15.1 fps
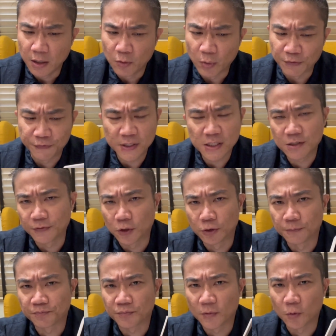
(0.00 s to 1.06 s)
well, first of
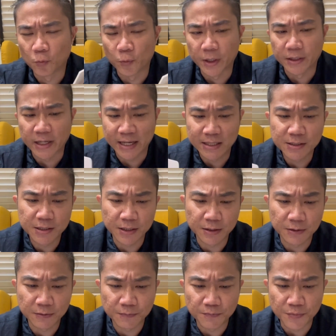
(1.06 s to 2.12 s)
all, when
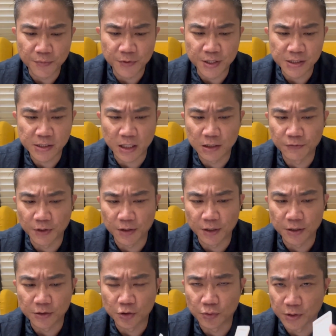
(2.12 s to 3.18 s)
handing this kind of a
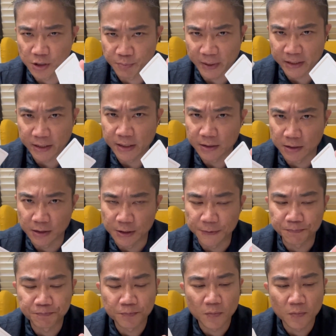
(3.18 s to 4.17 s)
thing to a spectator,